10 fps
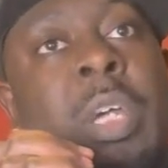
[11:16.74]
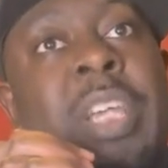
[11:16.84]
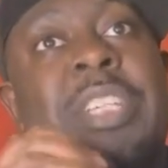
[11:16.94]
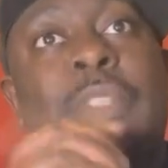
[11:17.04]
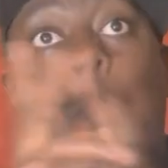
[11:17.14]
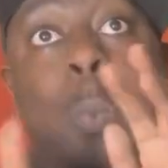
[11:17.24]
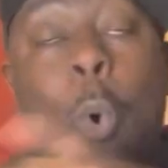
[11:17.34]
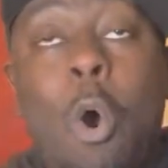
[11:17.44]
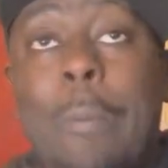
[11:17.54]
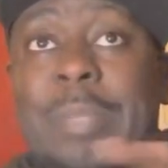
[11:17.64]
he's
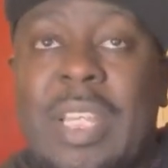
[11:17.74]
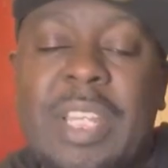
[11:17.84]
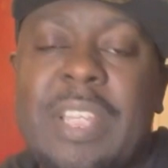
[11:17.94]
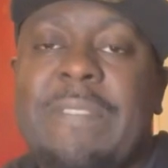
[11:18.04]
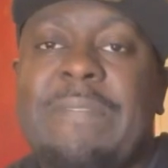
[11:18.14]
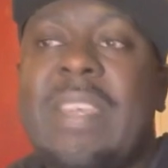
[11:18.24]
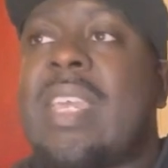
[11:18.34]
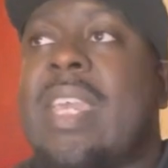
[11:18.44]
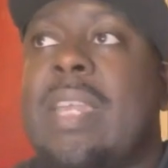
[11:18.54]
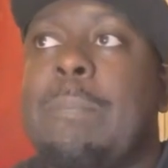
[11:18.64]
warped in his
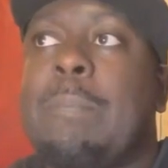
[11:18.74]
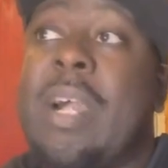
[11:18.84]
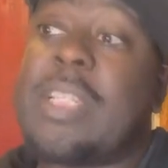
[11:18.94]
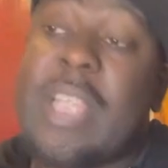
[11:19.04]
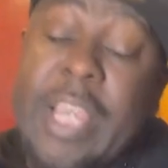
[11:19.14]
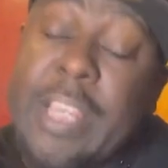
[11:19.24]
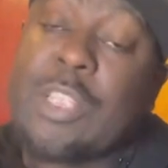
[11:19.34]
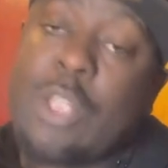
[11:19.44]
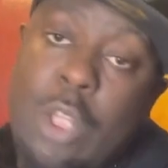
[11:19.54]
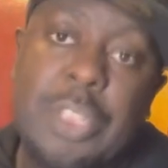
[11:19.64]
thinking, but it's
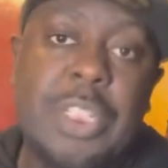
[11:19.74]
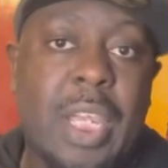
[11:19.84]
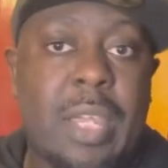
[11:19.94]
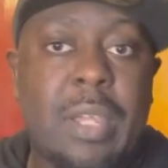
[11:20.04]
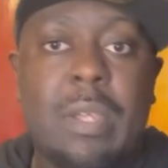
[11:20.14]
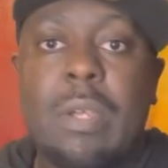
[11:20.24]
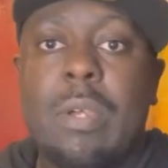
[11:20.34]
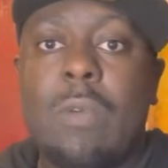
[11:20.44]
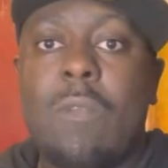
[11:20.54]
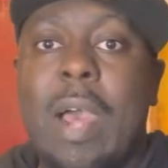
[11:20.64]
his logic,
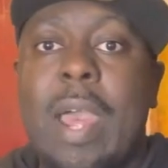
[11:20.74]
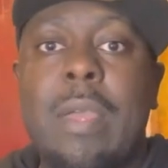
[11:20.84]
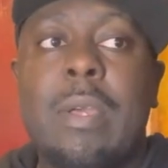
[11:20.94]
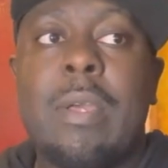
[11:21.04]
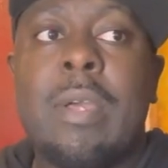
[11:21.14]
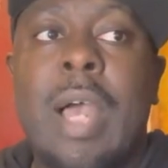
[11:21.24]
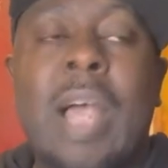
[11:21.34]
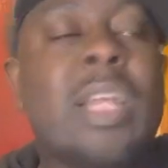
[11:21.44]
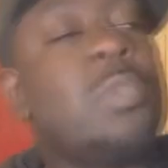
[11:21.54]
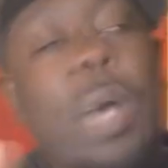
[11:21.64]
right?
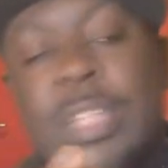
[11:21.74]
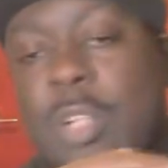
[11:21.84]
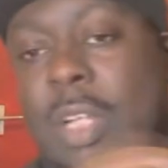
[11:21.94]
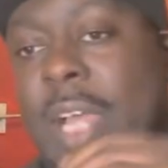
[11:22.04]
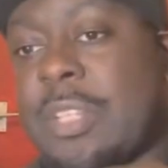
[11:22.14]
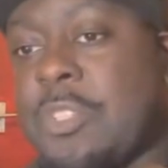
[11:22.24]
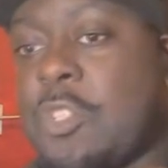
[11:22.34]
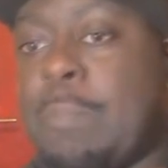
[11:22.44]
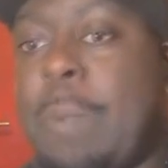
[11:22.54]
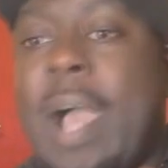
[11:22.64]
And that's why he's got, like, the
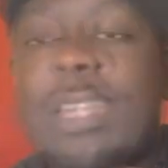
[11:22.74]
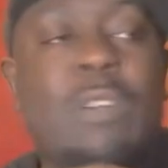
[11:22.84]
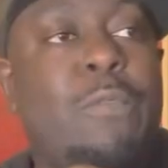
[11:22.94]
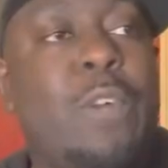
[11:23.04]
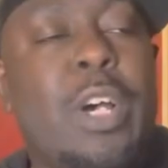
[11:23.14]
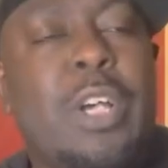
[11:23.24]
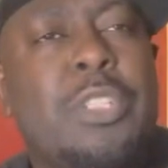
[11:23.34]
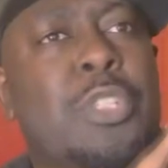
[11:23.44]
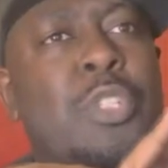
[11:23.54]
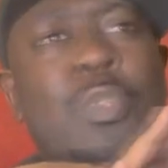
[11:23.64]

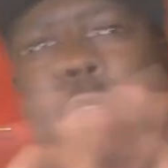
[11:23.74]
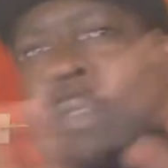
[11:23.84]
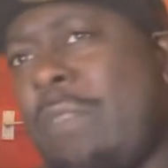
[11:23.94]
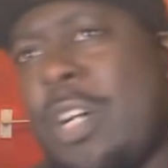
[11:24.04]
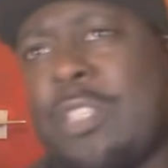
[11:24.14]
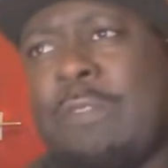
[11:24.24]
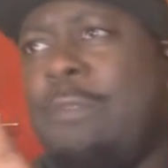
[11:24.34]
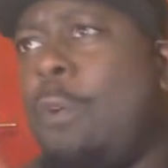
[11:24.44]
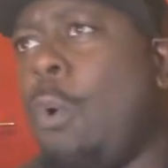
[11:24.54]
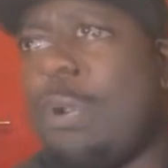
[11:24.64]
Spider-Verse universe
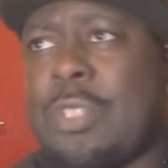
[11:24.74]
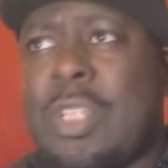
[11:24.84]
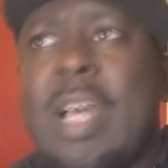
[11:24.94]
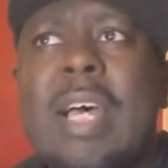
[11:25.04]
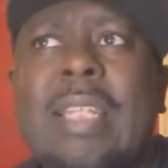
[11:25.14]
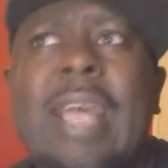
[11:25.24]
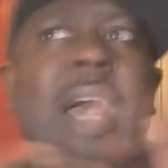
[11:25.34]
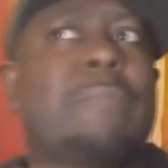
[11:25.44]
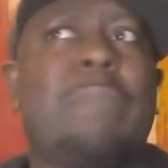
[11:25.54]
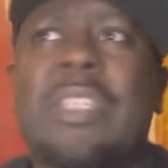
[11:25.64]
force
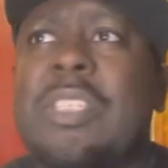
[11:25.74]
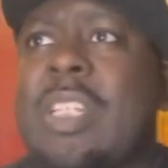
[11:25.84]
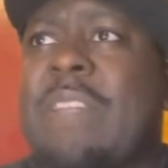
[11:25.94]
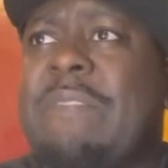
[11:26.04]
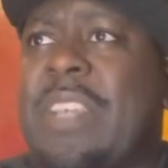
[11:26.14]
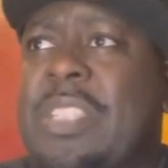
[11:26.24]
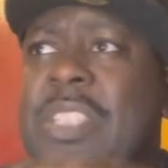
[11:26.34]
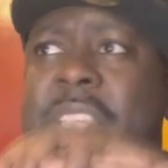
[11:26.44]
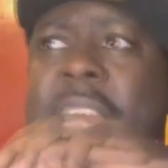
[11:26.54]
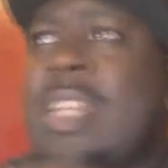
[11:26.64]
that basically
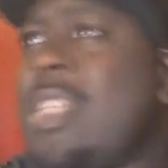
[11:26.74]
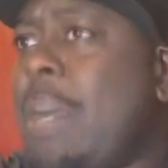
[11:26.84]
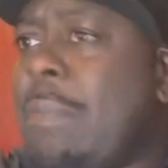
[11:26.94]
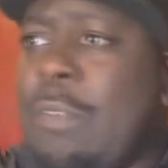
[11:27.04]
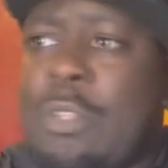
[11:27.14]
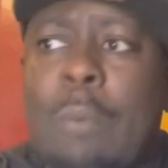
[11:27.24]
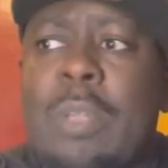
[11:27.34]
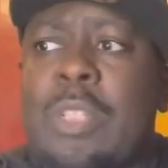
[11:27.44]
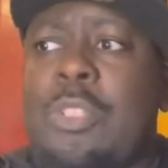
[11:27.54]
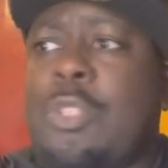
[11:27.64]
fixes any type of
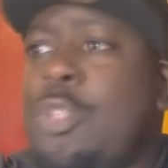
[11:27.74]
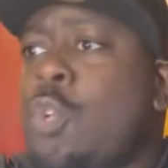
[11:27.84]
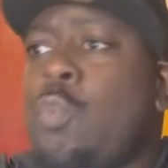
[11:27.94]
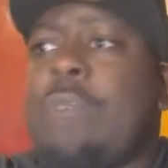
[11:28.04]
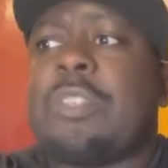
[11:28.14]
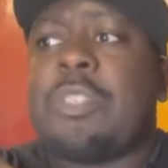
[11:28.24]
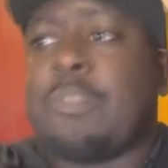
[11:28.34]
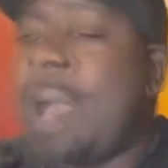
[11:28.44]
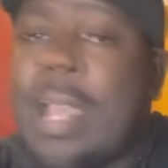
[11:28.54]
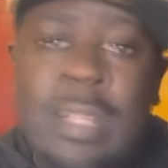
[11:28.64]
anomalies to do with the
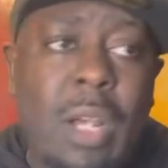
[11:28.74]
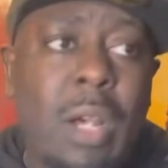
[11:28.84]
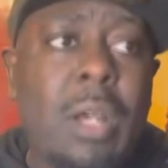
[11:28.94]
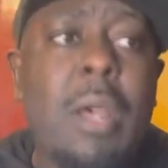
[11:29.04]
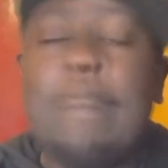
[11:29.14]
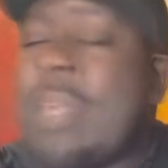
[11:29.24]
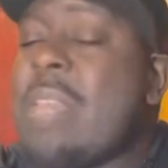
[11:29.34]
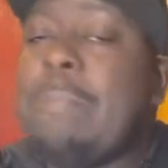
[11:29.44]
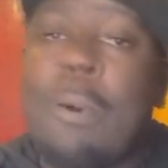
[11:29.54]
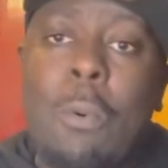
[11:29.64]
spider
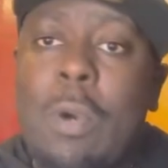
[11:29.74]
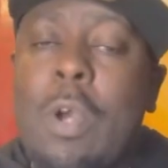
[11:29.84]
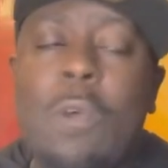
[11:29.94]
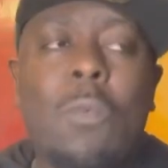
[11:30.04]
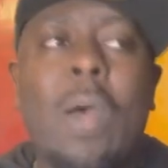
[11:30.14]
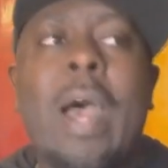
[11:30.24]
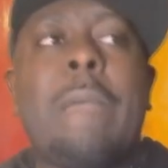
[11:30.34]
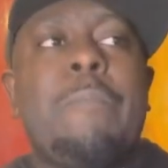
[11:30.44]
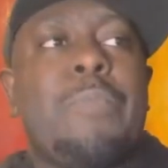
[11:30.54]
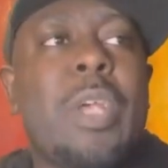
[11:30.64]
people, right?